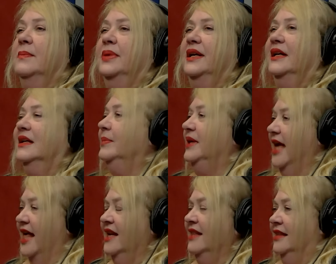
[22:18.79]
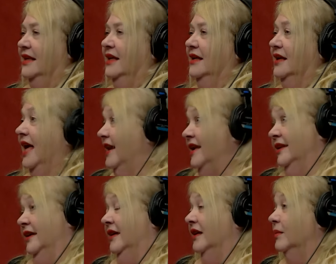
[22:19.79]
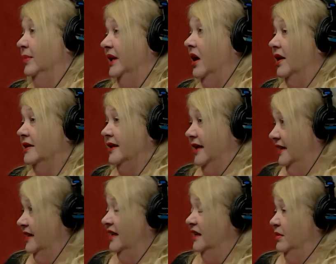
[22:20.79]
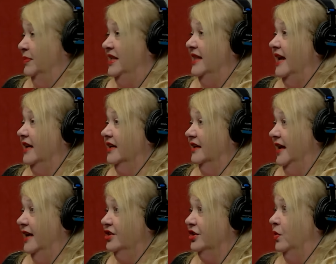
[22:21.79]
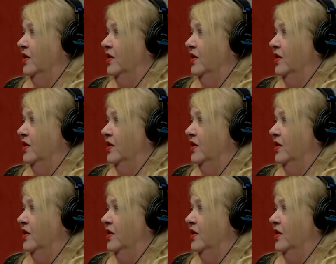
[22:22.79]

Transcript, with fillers: But it could be anything. Anything can be haunted. Anything can be that connection.